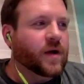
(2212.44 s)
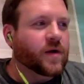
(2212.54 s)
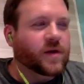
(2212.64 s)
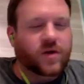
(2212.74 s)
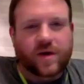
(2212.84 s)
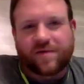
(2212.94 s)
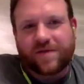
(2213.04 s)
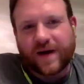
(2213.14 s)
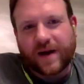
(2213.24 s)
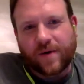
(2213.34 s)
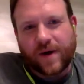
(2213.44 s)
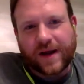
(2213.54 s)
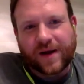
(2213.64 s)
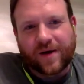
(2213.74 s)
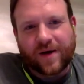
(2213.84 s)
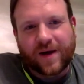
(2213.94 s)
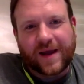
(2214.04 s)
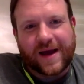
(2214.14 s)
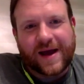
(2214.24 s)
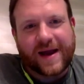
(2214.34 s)
go to the gym fairly
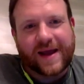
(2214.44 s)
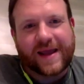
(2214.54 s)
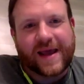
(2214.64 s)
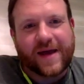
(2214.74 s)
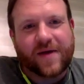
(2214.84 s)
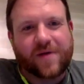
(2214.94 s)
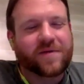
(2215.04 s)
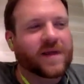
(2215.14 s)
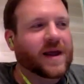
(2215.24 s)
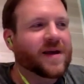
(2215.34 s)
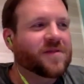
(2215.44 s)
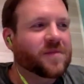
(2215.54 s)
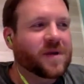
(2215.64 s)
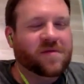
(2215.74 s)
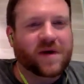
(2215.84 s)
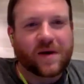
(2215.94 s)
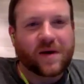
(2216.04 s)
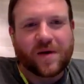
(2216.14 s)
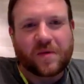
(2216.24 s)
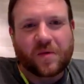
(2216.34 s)
regularly, and I cannot for the life of me
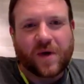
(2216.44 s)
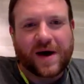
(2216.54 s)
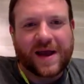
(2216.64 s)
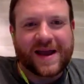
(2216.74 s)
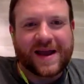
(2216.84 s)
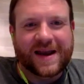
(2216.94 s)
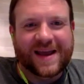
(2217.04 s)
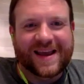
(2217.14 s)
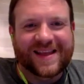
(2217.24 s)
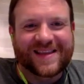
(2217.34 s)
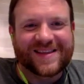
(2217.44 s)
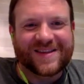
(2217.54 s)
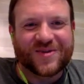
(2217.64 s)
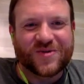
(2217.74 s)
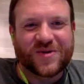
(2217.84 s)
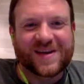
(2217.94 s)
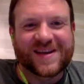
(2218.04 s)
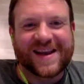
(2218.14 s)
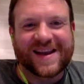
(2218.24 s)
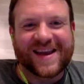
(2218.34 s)
figure out why an institution
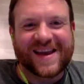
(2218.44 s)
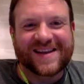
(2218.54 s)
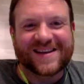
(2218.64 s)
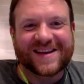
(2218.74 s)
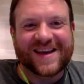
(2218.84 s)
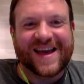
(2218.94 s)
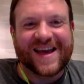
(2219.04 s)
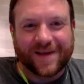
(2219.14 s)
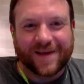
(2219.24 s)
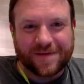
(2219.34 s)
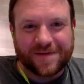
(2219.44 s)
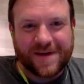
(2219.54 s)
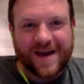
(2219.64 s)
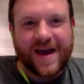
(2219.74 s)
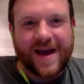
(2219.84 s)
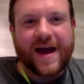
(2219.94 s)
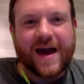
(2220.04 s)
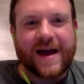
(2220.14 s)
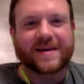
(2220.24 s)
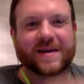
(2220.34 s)
dedicated to health
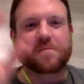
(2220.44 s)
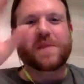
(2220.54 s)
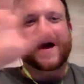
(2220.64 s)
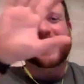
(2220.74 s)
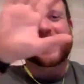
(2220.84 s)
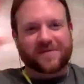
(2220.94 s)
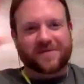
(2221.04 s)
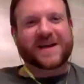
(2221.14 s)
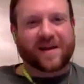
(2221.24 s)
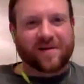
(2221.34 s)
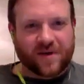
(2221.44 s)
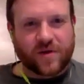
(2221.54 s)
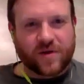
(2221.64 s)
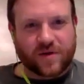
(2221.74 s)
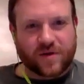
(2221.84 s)
has a bank of televisions